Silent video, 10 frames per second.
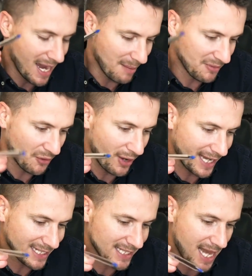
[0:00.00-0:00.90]
before I
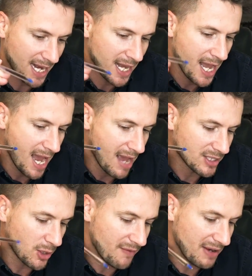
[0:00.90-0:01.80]
get to that,
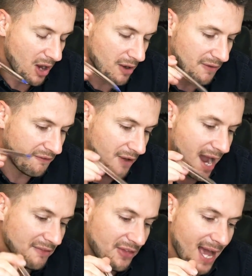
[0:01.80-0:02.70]
so I've had over
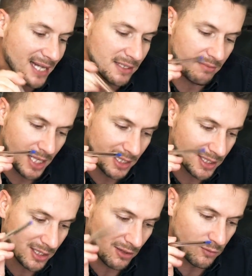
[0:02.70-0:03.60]
5,000
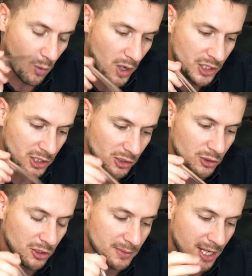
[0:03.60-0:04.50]
minutes of watched
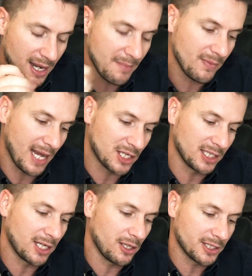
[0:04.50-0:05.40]
YouTube time,
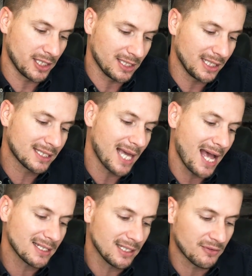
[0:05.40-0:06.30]
actually closer to
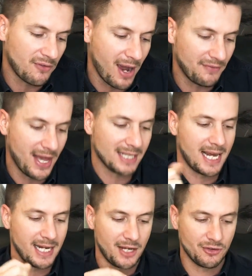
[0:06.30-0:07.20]
6,000. It's
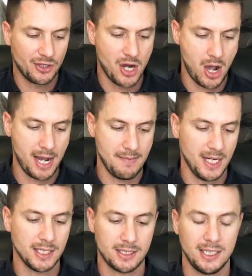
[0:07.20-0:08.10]
5,809
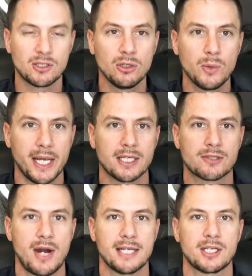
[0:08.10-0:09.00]
minutes in 2
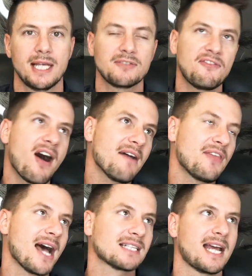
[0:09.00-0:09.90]
weeks, right? So that's
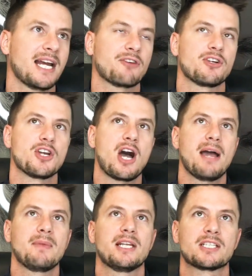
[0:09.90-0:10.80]

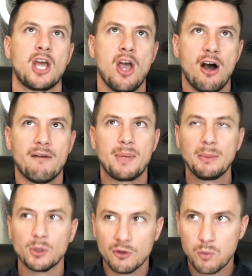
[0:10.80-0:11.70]
5,809 minutes of
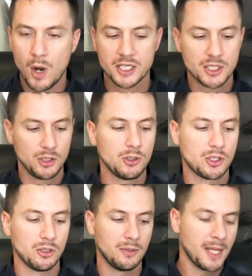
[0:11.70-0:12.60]
people who have watched
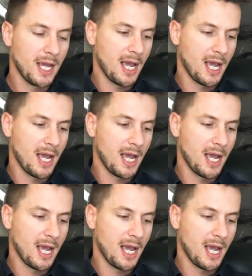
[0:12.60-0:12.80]
YouTube,